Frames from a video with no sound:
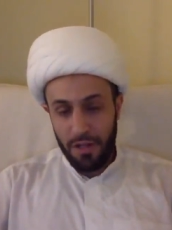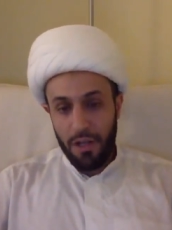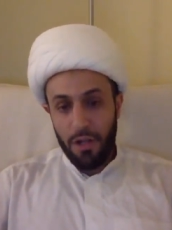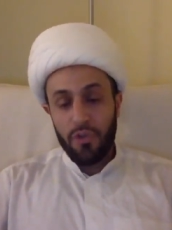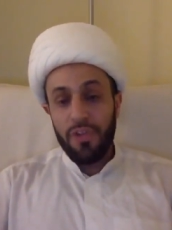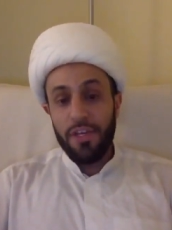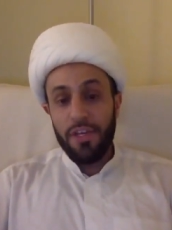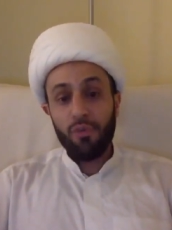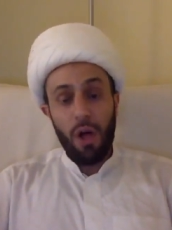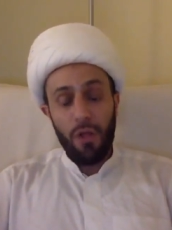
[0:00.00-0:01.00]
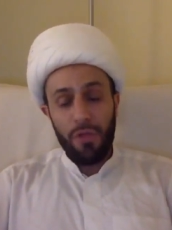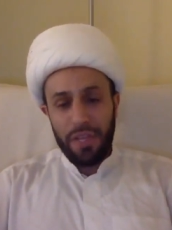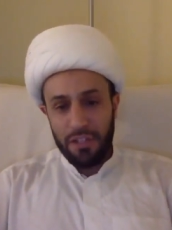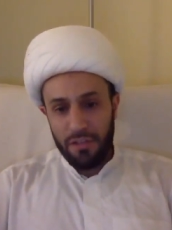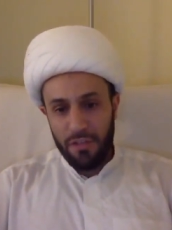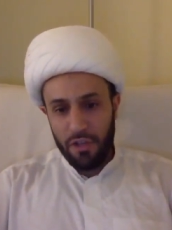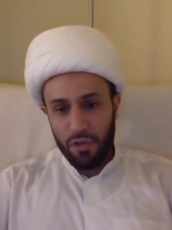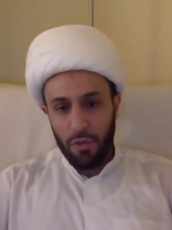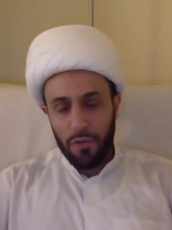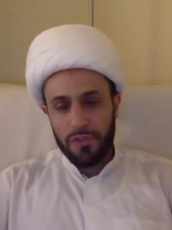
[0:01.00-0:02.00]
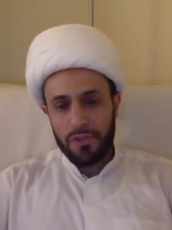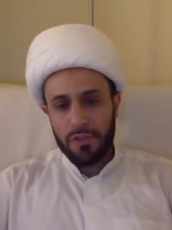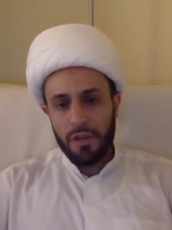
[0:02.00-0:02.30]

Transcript: to these wealthy individuals.